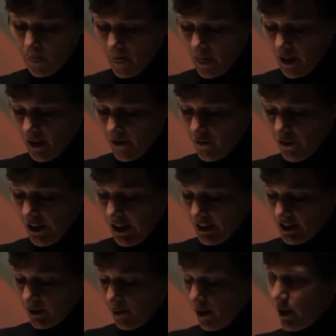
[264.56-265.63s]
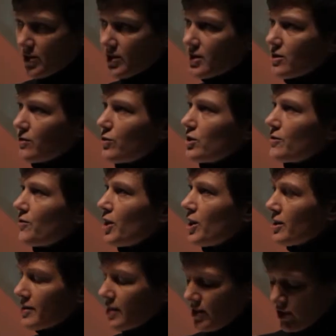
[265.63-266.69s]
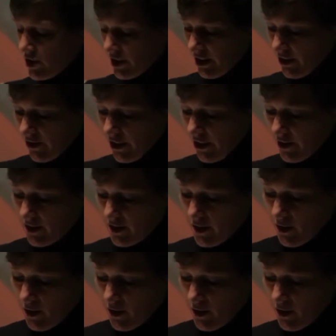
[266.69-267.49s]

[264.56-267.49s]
In fact, the process of reverse engineering,